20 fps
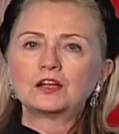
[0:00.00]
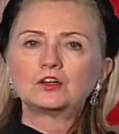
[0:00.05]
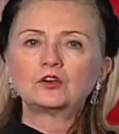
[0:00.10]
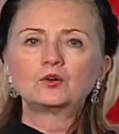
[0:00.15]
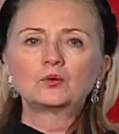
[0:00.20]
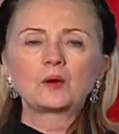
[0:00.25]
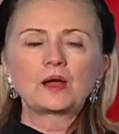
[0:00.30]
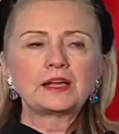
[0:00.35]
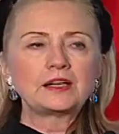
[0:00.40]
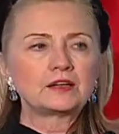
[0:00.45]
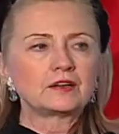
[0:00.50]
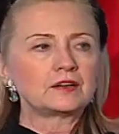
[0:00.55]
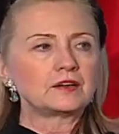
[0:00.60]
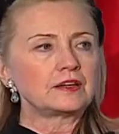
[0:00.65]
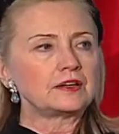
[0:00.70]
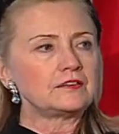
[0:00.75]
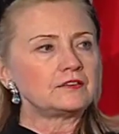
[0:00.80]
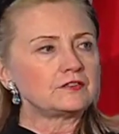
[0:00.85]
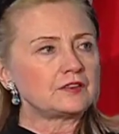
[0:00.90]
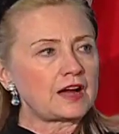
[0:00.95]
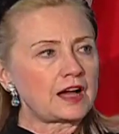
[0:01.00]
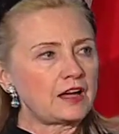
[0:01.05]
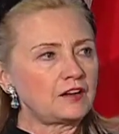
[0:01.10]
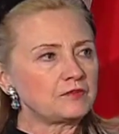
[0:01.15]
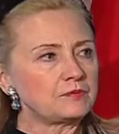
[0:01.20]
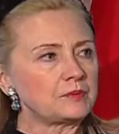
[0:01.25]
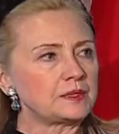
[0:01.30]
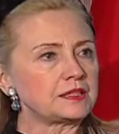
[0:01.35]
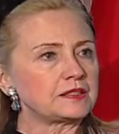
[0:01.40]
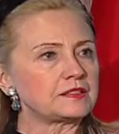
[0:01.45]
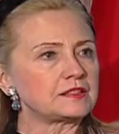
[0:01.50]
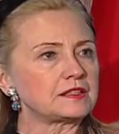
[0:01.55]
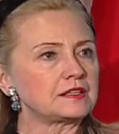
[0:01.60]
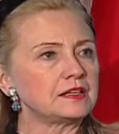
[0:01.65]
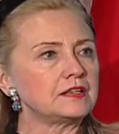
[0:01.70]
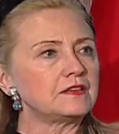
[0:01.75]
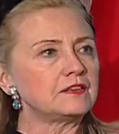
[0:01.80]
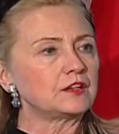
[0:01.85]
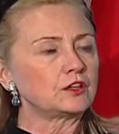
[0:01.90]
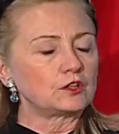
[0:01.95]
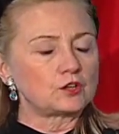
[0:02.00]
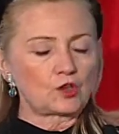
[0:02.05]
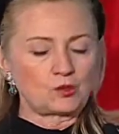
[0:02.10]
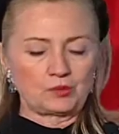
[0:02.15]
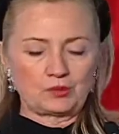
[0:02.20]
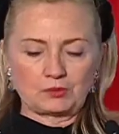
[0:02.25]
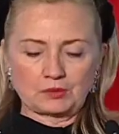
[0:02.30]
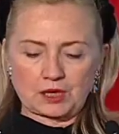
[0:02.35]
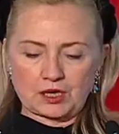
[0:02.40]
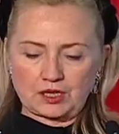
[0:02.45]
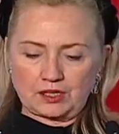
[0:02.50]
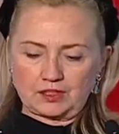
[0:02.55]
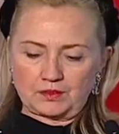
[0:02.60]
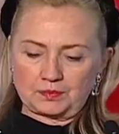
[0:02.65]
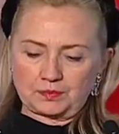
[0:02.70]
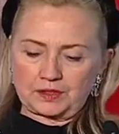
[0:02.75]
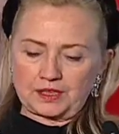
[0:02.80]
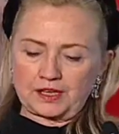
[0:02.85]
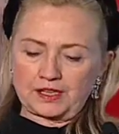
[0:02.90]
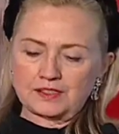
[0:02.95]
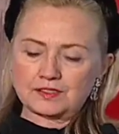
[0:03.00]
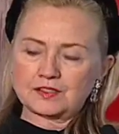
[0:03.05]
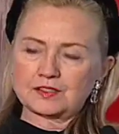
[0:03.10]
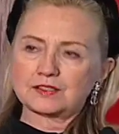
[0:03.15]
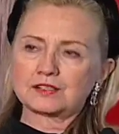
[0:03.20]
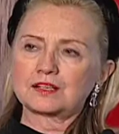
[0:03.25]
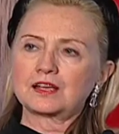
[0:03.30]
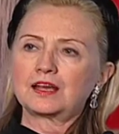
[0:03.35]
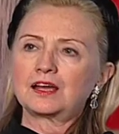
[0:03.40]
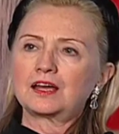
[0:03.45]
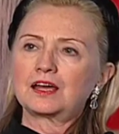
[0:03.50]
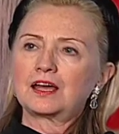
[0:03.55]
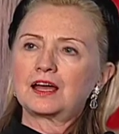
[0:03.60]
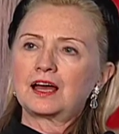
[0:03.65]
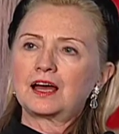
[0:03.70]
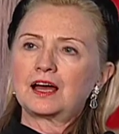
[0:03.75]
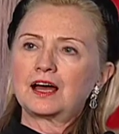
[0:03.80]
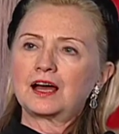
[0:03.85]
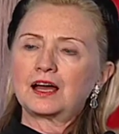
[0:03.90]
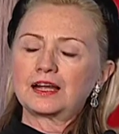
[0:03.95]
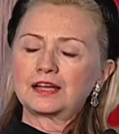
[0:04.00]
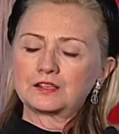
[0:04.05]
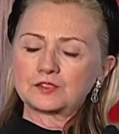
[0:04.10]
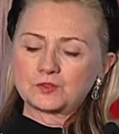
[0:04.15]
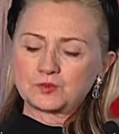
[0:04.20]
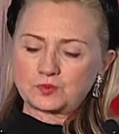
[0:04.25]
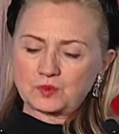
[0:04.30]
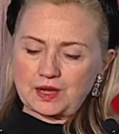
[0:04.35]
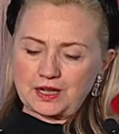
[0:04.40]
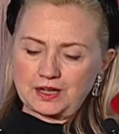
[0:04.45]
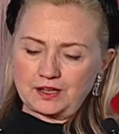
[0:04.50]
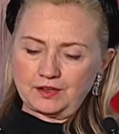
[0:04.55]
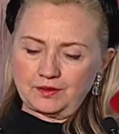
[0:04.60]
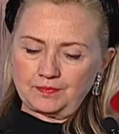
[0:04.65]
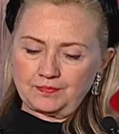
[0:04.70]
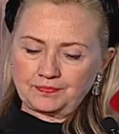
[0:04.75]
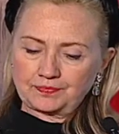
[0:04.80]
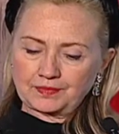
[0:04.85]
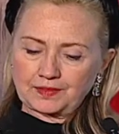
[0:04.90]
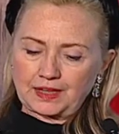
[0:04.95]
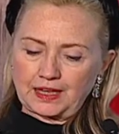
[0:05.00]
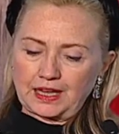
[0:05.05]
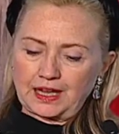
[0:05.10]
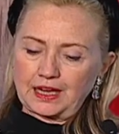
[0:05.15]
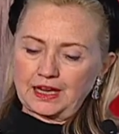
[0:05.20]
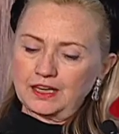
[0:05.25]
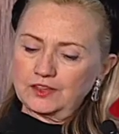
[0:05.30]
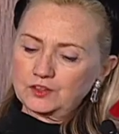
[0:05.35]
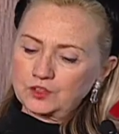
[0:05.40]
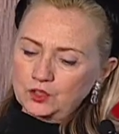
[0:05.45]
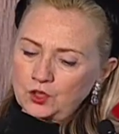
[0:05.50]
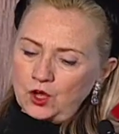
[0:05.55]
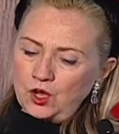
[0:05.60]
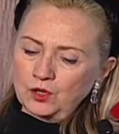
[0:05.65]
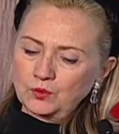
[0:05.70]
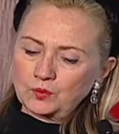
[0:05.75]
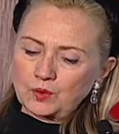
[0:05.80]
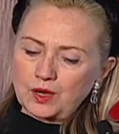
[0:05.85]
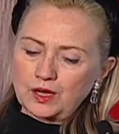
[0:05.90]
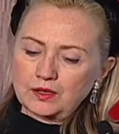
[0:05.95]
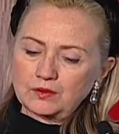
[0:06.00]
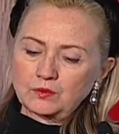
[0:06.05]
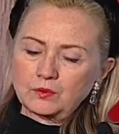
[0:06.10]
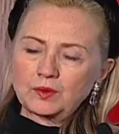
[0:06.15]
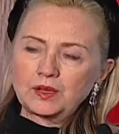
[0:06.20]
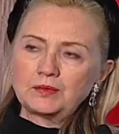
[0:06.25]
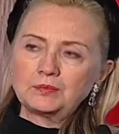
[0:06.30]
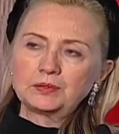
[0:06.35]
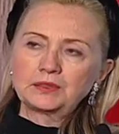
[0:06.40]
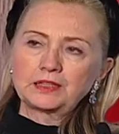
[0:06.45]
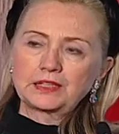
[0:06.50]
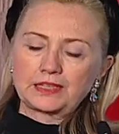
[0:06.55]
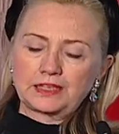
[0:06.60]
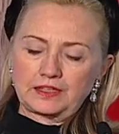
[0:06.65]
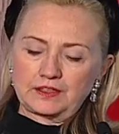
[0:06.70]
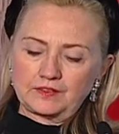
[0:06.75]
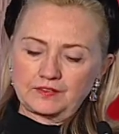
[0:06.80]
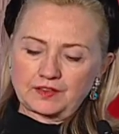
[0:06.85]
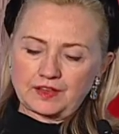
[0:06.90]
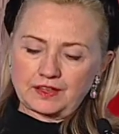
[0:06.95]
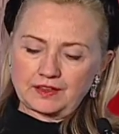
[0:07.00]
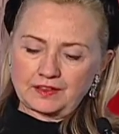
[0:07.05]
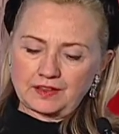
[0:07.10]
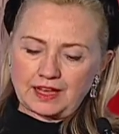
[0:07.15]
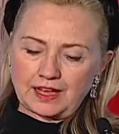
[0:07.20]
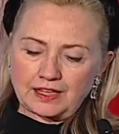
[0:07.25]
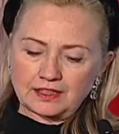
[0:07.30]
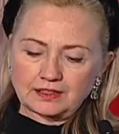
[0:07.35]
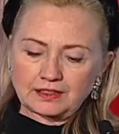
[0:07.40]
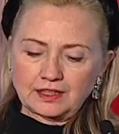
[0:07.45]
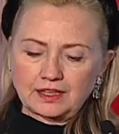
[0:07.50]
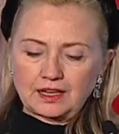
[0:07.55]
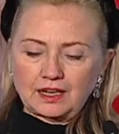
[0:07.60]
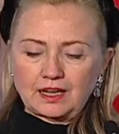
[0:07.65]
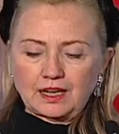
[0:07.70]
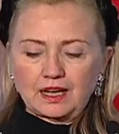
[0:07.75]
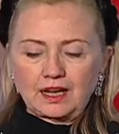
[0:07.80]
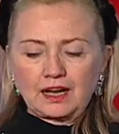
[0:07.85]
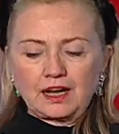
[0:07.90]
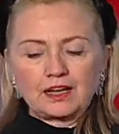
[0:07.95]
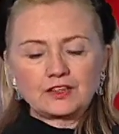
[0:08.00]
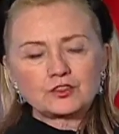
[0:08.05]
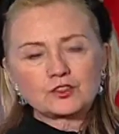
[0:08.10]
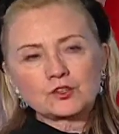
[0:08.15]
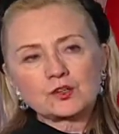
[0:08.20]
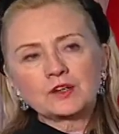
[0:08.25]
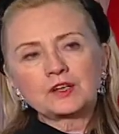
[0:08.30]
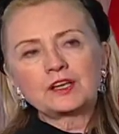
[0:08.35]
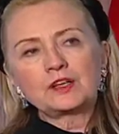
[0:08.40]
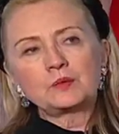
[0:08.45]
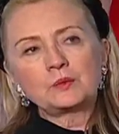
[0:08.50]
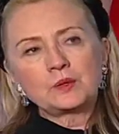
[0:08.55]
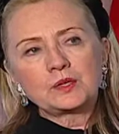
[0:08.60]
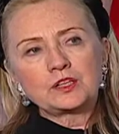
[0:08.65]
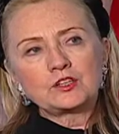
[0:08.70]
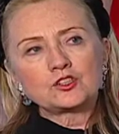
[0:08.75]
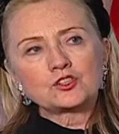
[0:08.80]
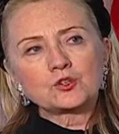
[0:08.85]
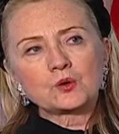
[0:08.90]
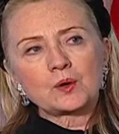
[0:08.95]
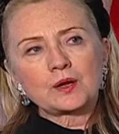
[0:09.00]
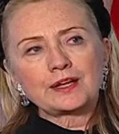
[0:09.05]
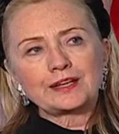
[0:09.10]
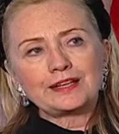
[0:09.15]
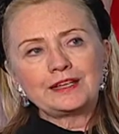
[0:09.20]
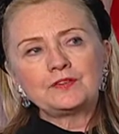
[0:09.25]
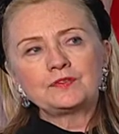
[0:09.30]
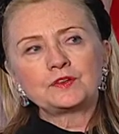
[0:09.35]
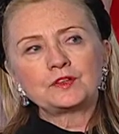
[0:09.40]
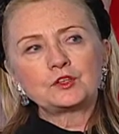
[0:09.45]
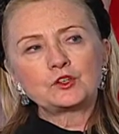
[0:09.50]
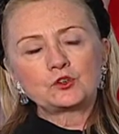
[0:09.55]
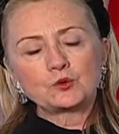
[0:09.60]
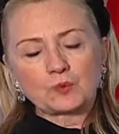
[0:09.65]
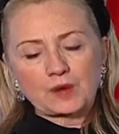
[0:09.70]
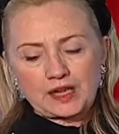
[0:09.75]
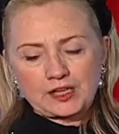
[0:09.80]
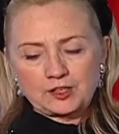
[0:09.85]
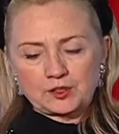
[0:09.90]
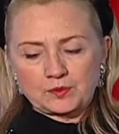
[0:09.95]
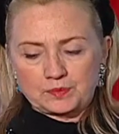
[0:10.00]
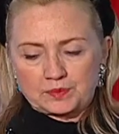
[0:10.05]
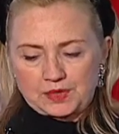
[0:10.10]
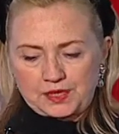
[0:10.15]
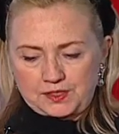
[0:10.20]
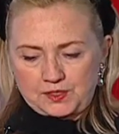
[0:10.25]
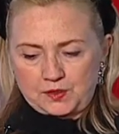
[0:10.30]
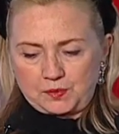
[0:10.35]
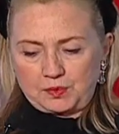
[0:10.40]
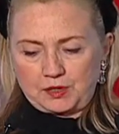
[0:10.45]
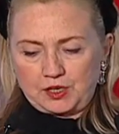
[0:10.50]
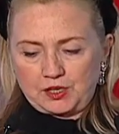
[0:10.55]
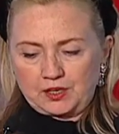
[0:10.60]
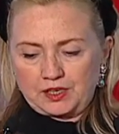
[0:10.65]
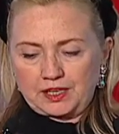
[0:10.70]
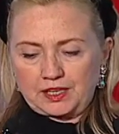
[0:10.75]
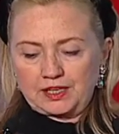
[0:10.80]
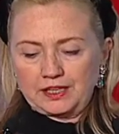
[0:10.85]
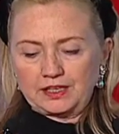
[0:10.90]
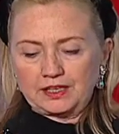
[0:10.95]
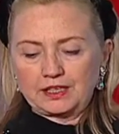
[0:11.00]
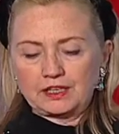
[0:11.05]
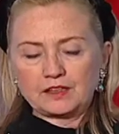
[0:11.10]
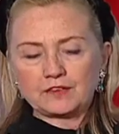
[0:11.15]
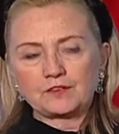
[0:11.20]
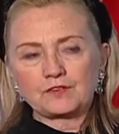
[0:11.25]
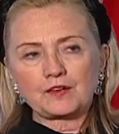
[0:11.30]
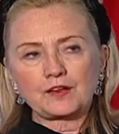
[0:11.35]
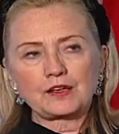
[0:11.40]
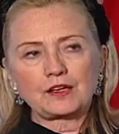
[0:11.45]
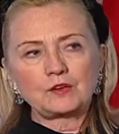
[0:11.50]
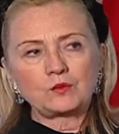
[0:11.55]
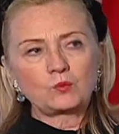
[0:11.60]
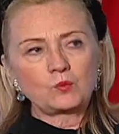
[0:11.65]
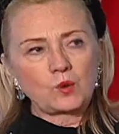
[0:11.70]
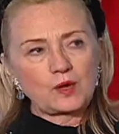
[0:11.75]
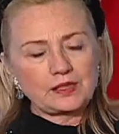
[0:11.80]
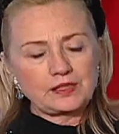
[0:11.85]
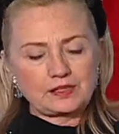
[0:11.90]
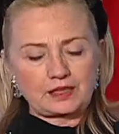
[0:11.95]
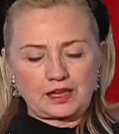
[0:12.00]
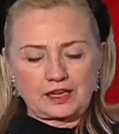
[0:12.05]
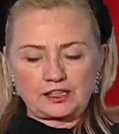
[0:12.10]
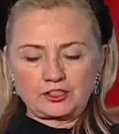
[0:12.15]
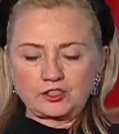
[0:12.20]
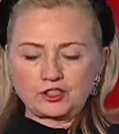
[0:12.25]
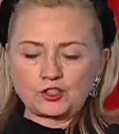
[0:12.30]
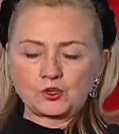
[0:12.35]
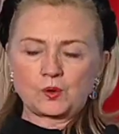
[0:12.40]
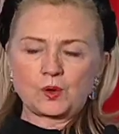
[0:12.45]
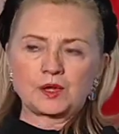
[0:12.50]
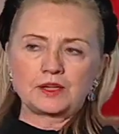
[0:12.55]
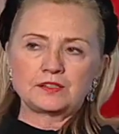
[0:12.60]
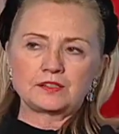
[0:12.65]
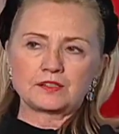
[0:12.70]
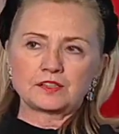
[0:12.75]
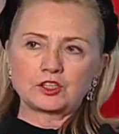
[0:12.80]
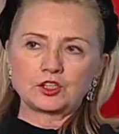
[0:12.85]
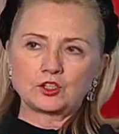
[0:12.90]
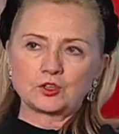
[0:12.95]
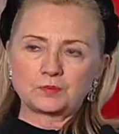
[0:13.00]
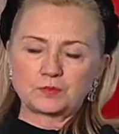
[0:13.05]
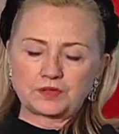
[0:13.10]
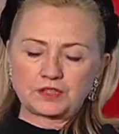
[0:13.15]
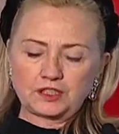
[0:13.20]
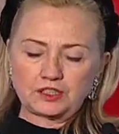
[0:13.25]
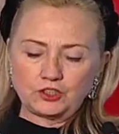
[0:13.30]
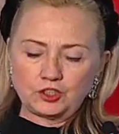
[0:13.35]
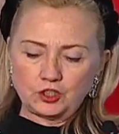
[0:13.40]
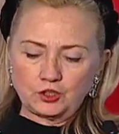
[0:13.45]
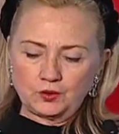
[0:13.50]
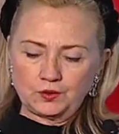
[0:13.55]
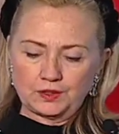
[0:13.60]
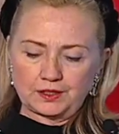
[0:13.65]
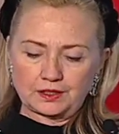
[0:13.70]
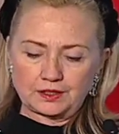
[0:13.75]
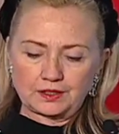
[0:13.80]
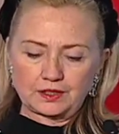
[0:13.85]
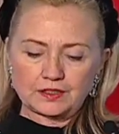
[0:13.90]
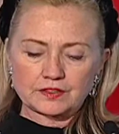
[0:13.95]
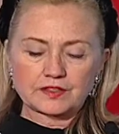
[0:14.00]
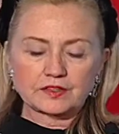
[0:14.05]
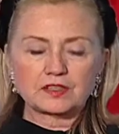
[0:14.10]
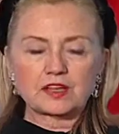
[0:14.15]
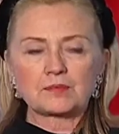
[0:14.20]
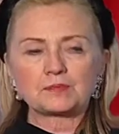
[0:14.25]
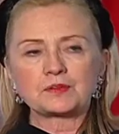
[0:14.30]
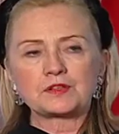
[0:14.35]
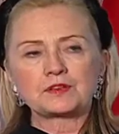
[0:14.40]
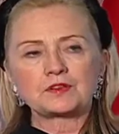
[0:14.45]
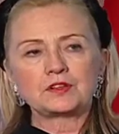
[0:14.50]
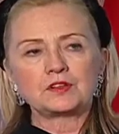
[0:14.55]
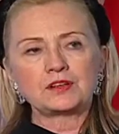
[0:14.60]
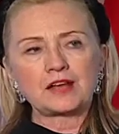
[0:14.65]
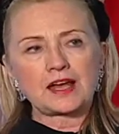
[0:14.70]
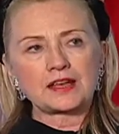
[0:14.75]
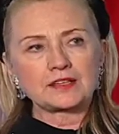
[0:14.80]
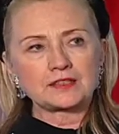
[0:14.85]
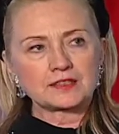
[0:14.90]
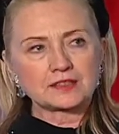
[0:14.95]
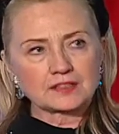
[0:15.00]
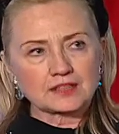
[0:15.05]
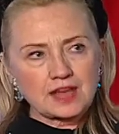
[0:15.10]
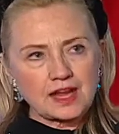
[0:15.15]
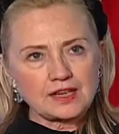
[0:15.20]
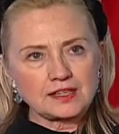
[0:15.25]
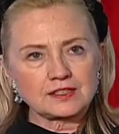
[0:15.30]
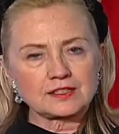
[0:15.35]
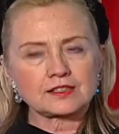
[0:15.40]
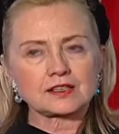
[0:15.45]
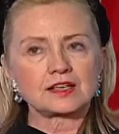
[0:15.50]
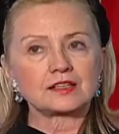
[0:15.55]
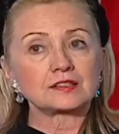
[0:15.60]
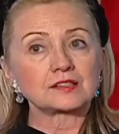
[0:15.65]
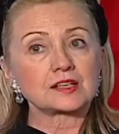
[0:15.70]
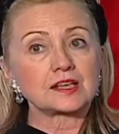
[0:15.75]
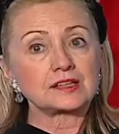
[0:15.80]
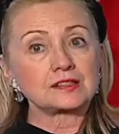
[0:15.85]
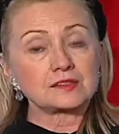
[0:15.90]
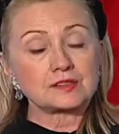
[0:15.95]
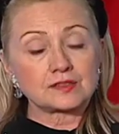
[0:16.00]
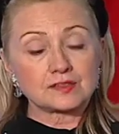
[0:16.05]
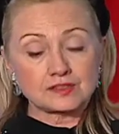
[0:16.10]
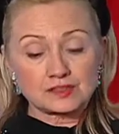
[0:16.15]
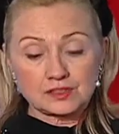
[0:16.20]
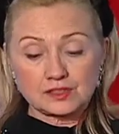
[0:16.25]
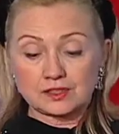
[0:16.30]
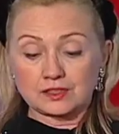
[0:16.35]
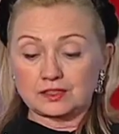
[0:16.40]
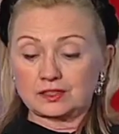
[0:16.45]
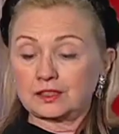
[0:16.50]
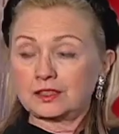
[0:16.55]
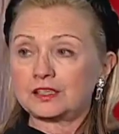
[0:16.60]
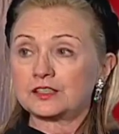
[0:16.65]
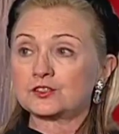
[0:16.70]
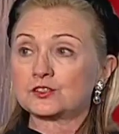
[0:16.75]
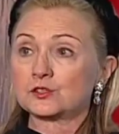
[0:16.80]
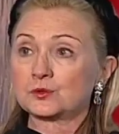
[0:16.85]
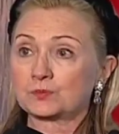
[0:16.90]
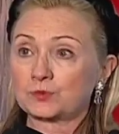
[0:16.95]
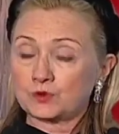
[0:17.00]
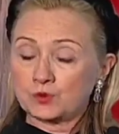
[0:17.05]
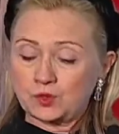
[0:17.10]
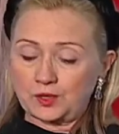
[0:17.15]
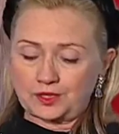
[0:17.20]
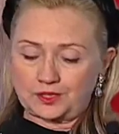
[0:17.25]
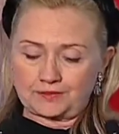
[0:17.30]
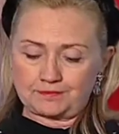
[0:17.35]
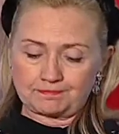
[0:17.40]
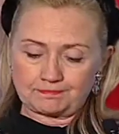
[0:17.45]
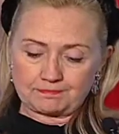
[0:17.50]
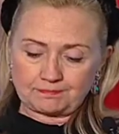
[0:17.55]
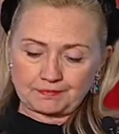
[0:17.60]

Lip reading: greater involvement in the global marketplace as well. In the long run, we believe that Turkey would enjoy even greater prosperity if it one day joins the European Union, a step that the United States has consistently supported.